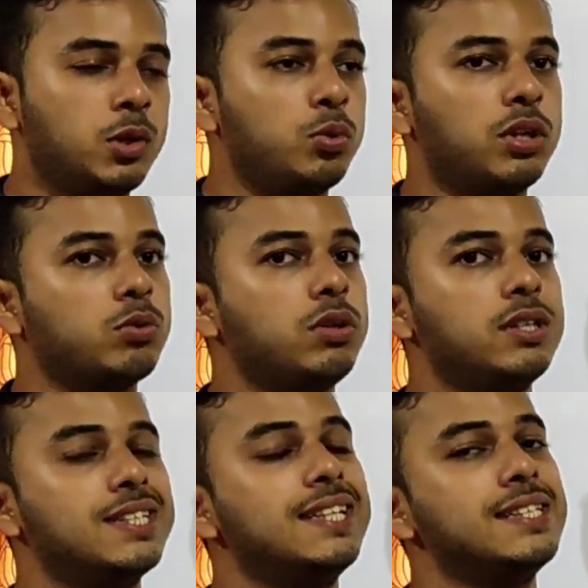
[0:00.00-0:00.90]
then we could
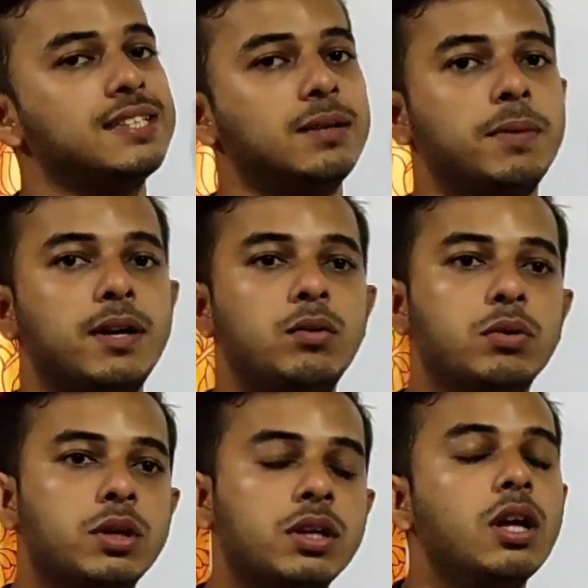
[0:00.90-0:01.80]
easily say by
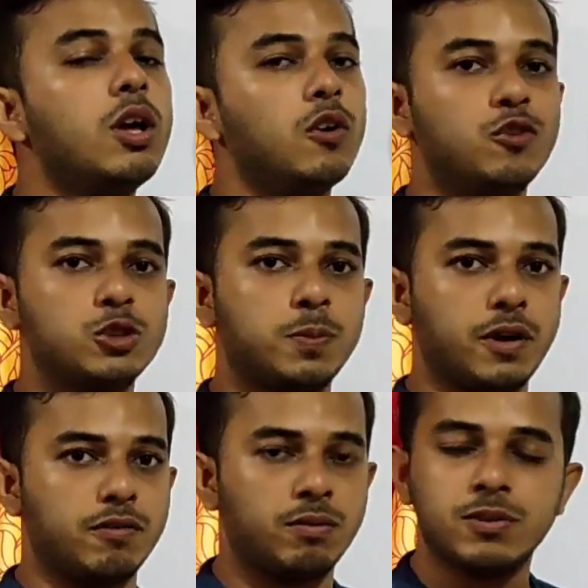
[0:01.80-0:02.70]
looking whose
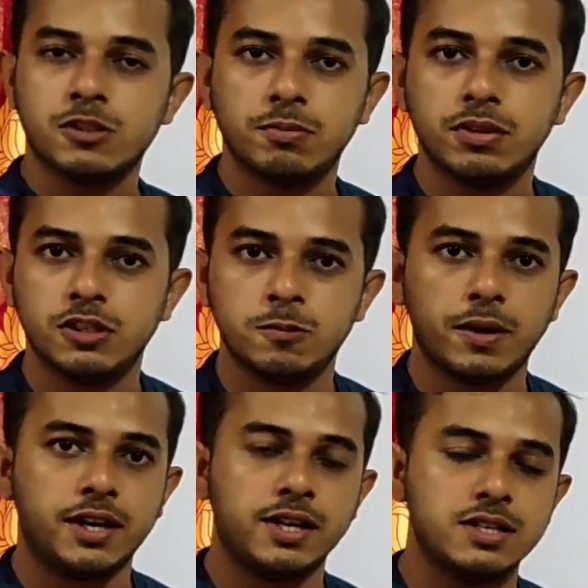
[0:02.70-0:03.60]
performance is
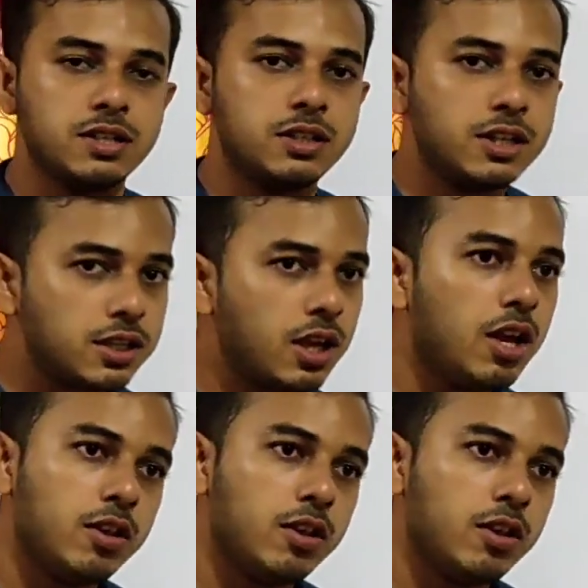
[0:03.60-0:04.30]
better, isn't it?